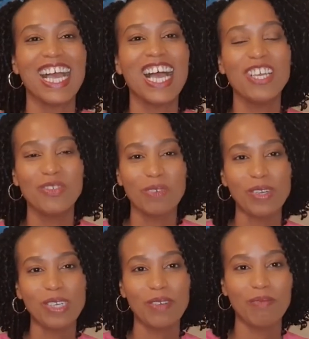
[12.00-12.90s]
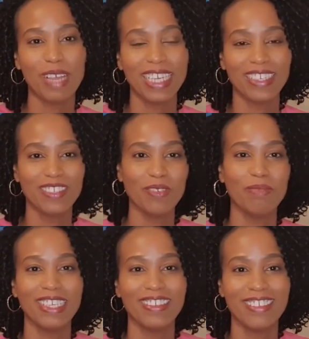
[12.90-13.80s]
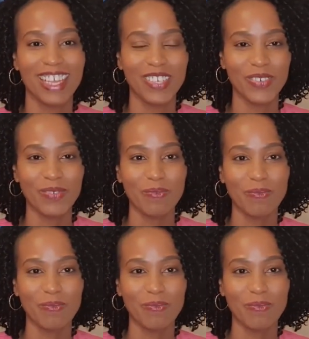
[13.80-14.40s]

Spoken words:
and welcome back to my channel.